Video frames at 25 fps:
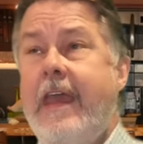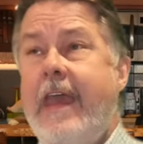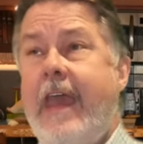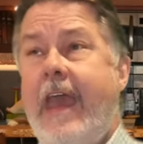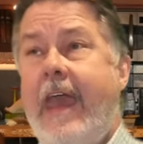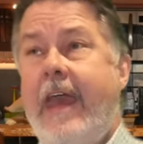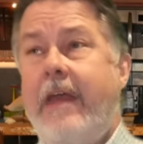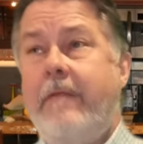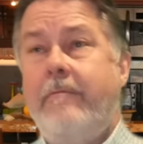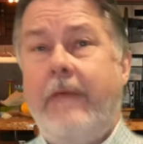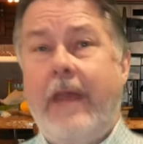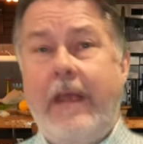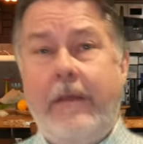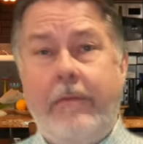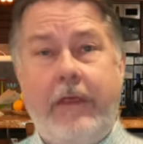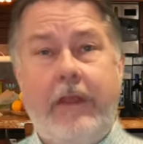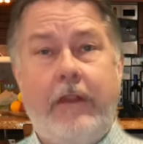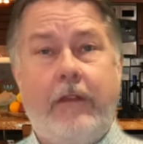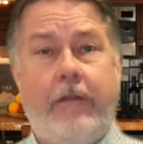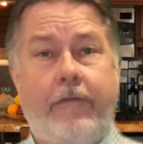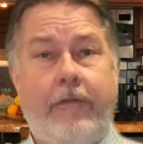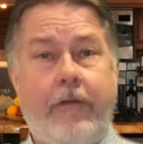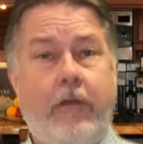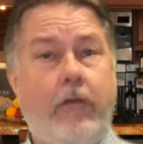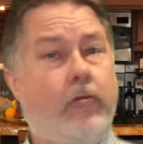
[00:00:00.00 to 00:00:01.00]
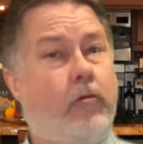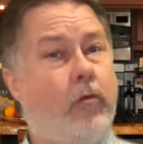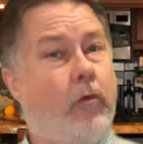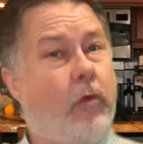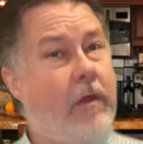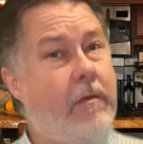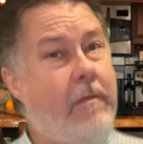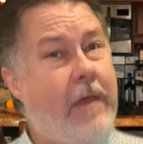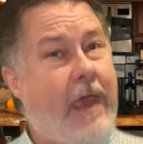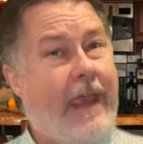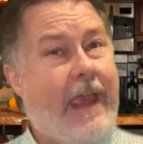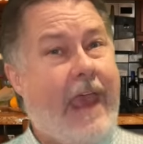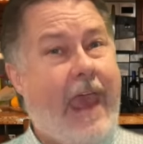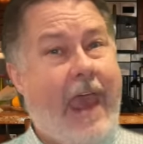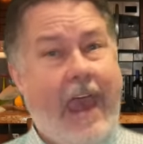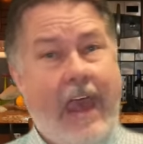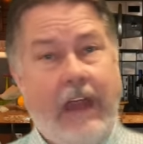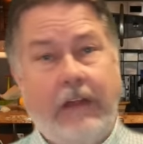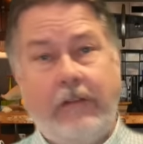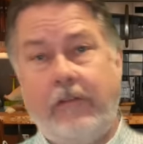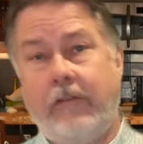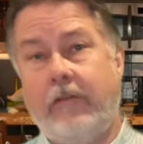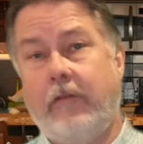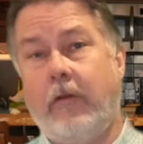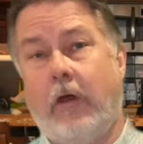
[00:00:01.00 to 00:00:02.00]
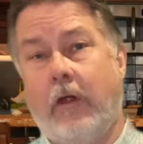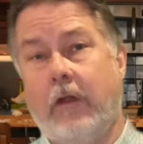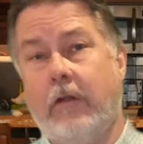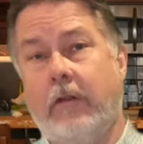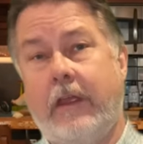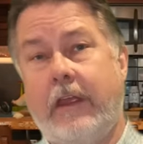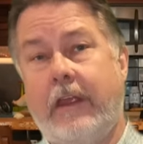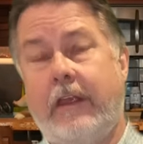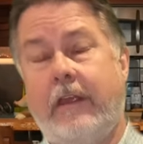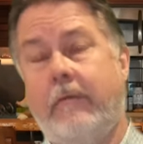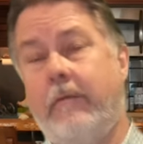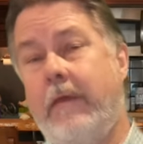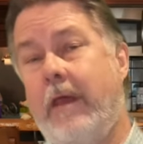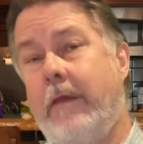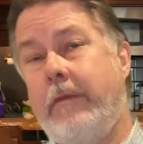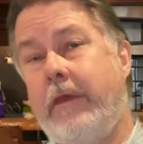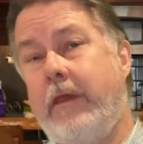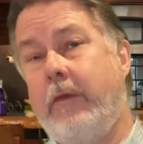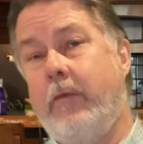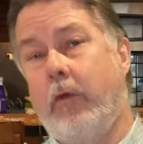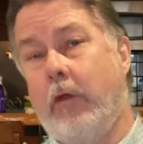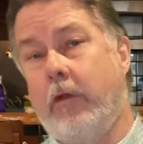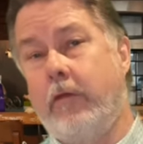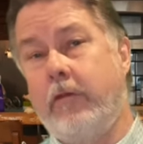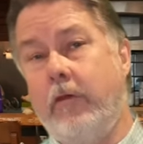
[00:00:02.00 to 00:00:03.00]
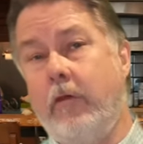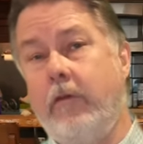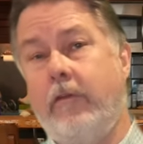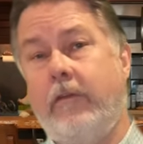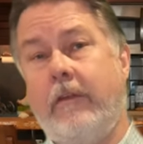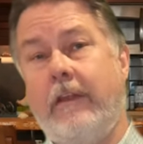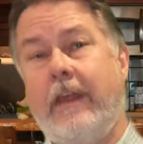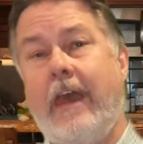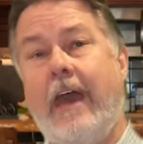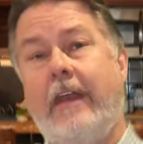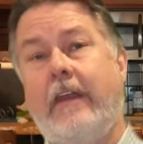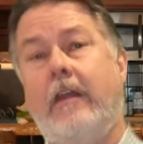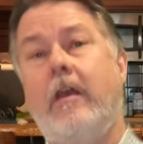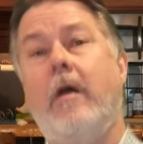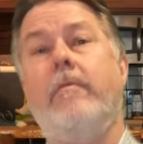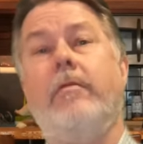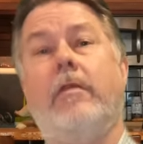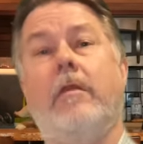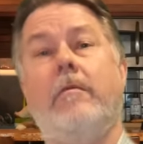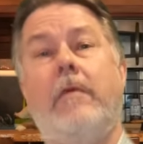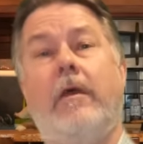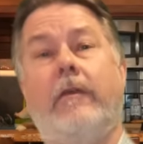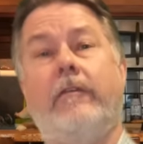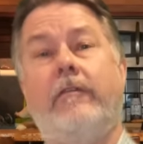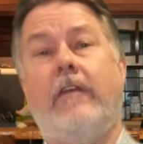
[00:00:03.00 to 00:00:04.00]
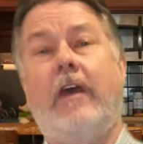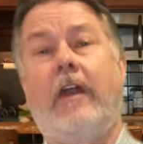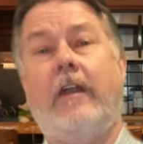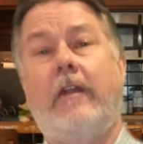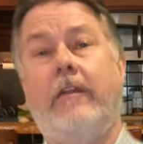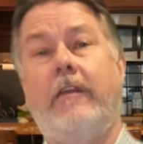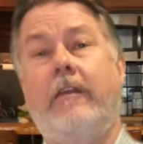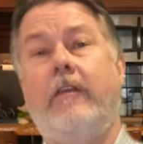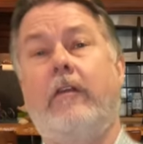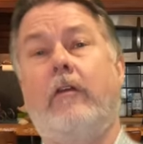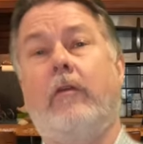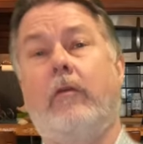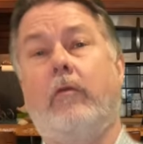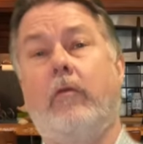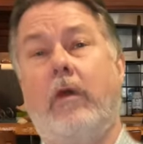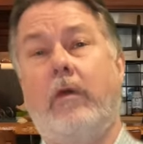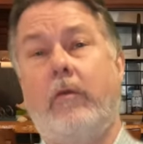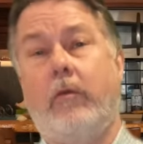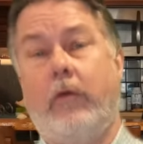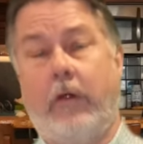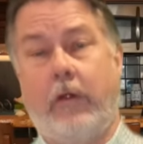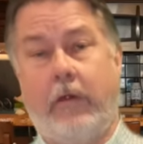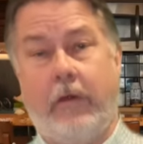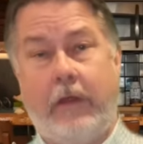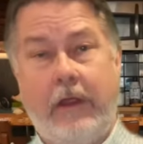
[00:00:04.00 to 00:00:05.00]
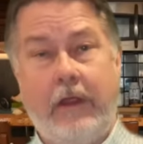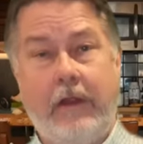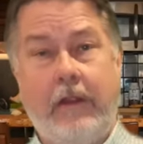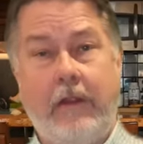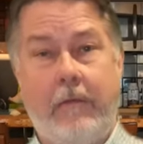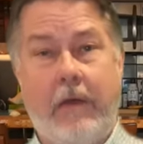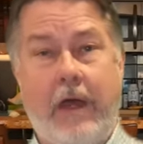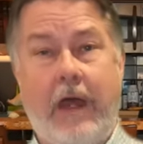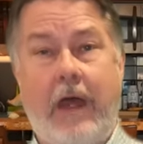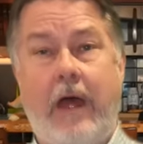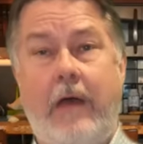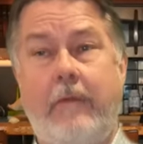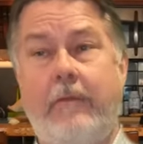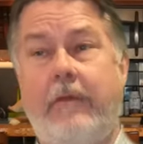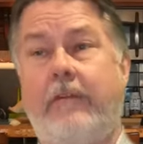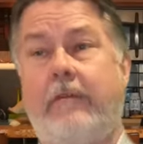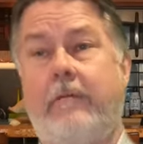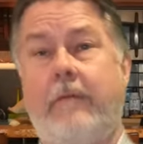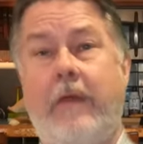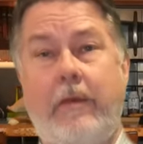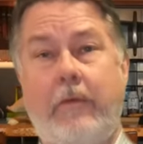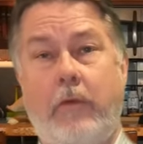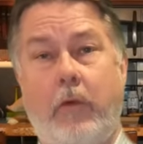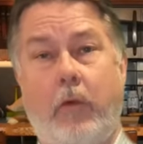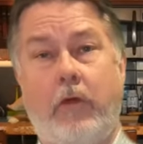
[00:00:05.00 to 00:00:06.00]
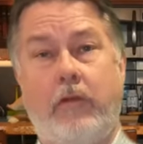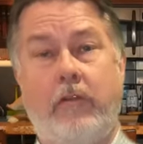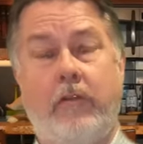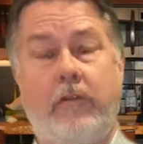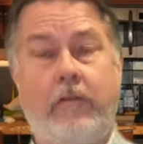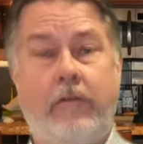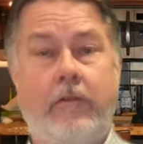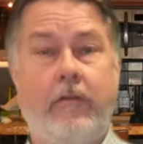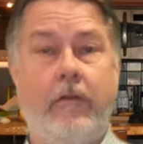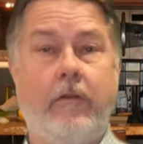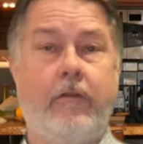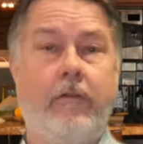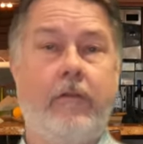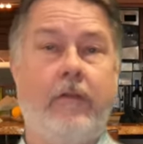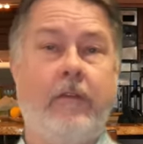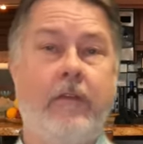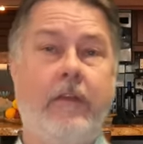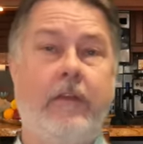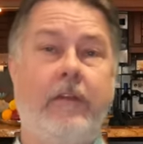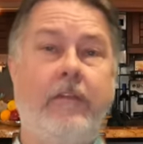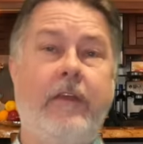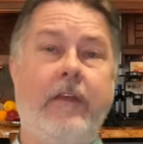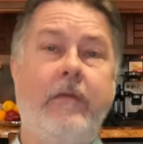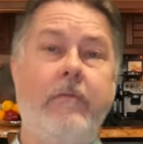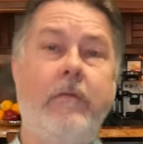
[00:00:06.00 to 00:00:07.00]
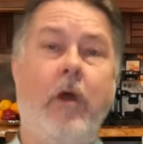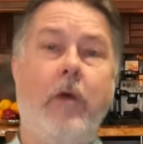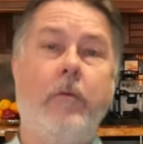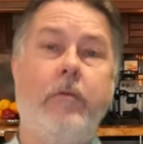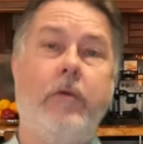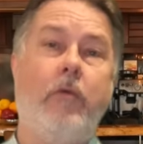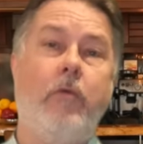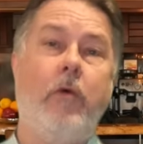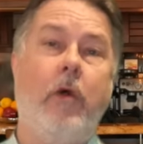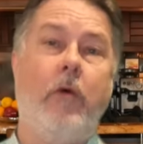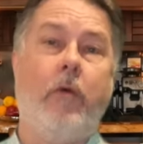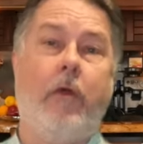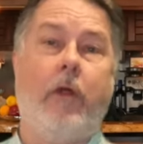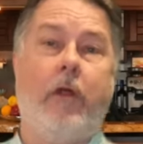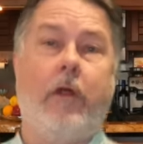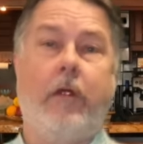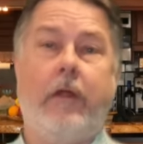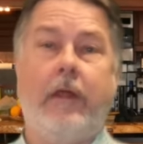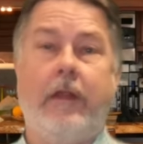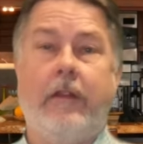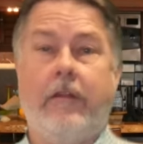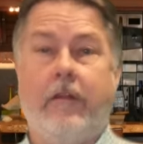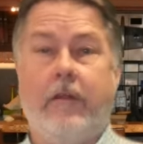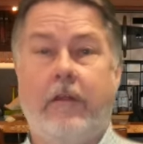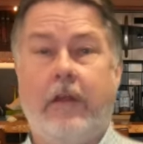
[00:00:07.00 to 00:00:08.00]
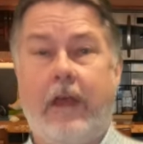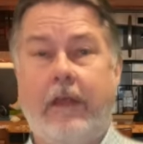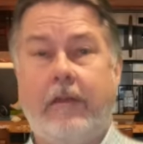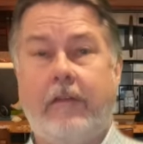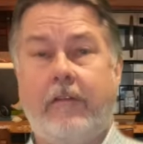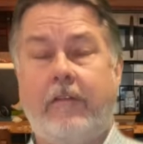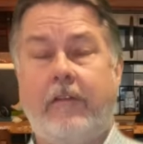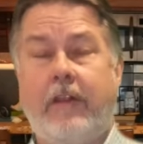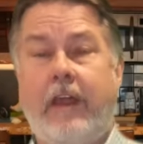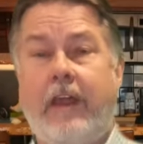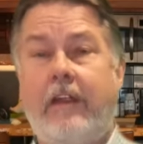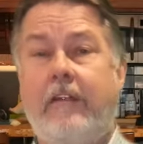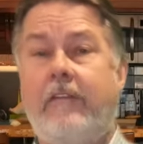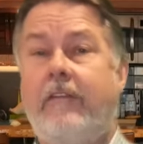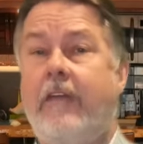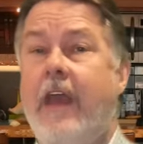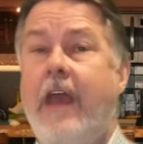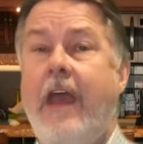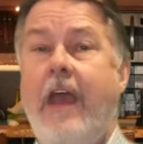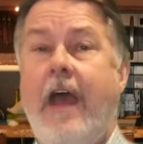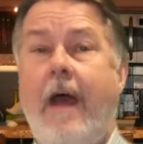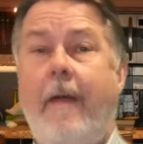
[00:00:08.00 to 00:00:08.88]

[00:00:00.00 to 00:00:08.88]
And maybe in the future we may add Starlink, and maybe we're using that a couple of months out of the year when we're in the Bahamas, and maybe we're just using the T-Mobile when we're in the United States.